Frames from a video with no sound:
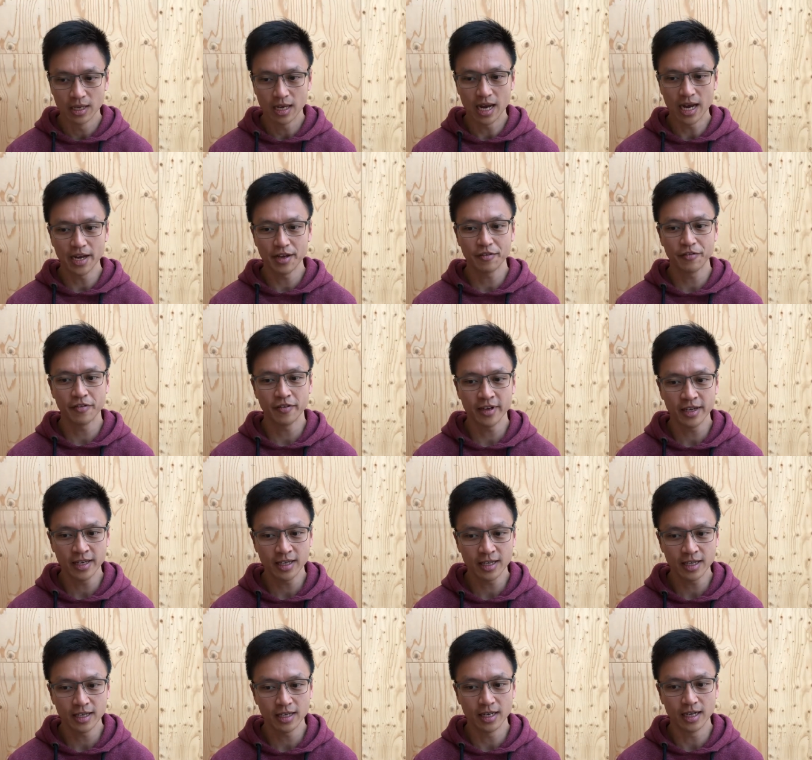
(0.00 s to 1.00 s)
I
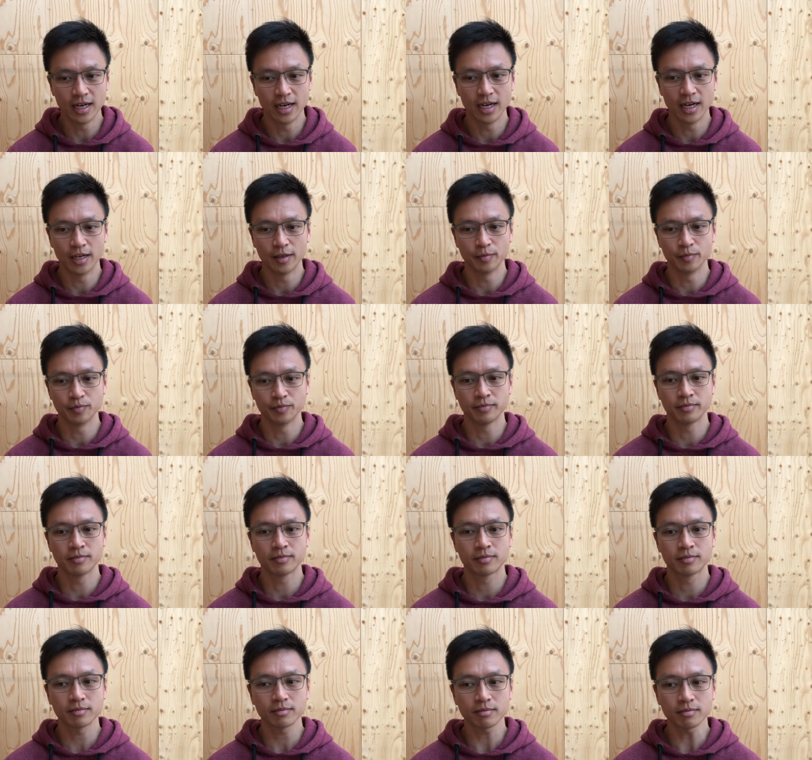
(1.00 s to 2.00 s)
think um,
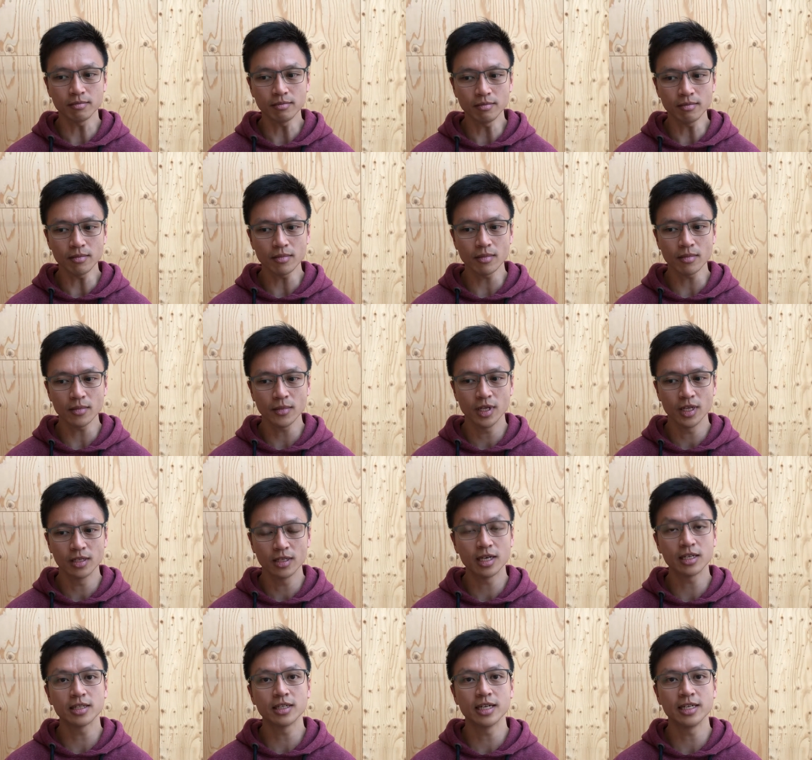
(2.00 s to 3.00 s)

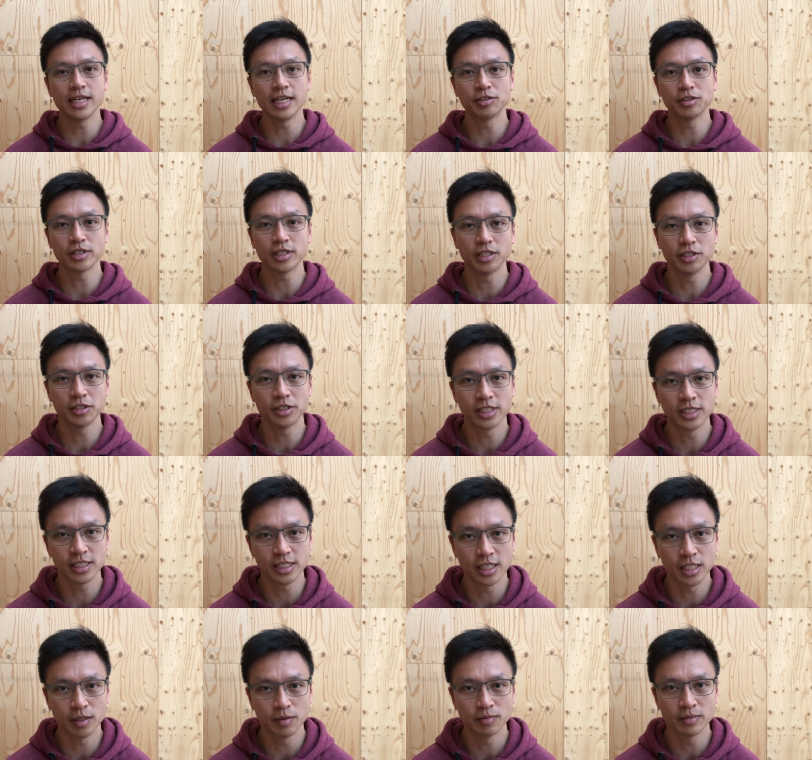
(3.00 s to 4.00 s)
Netherlands education
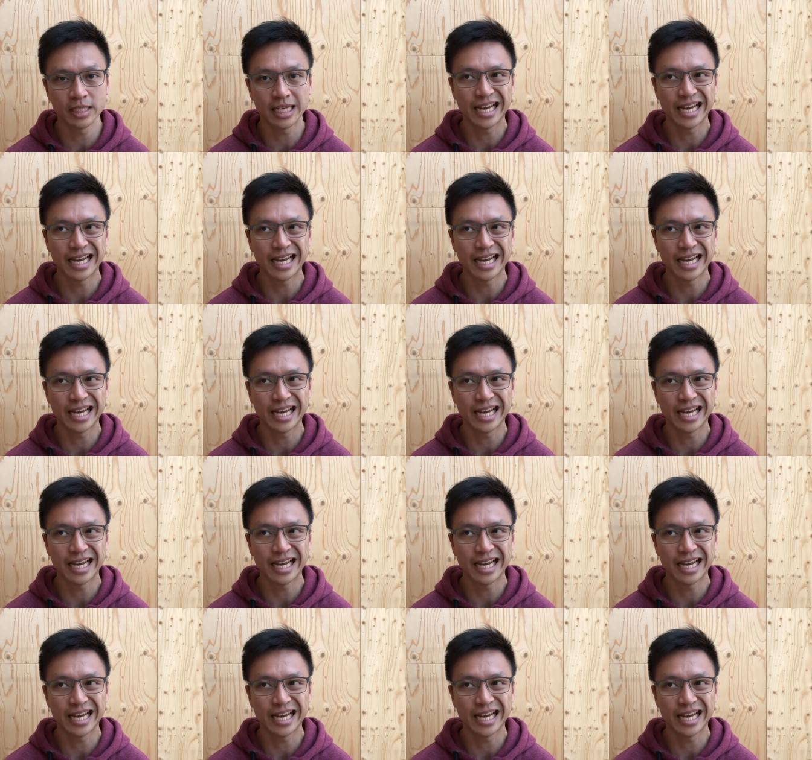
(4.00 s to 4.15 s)
system